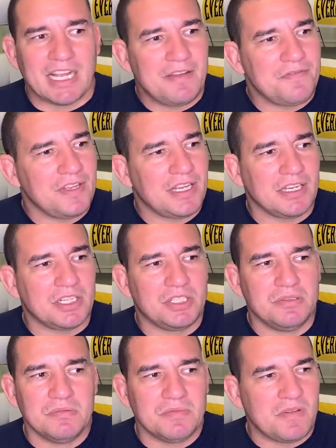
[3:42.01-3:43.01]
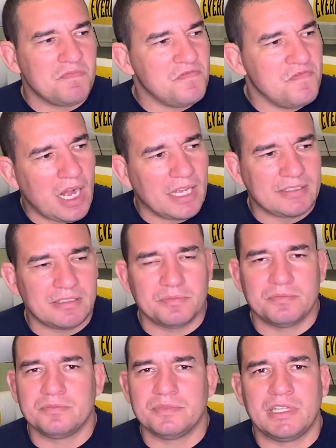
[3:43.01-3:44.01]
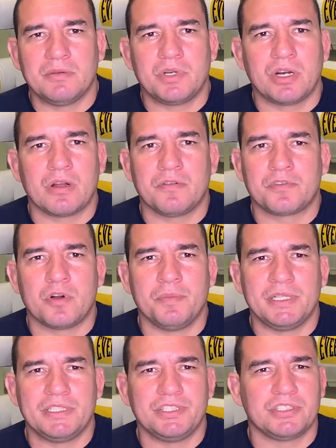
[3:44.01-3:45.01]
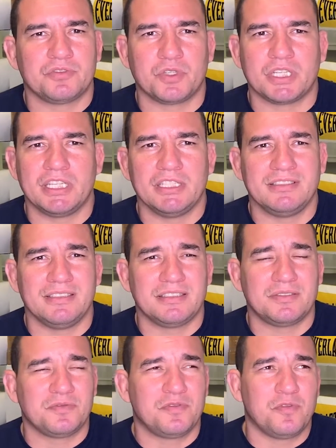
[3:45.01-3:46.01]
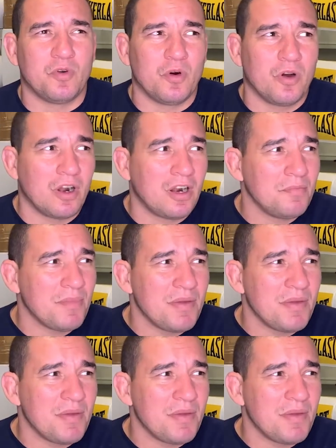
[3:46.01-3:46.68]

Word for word: I think awesome number of competitions for kids is 4,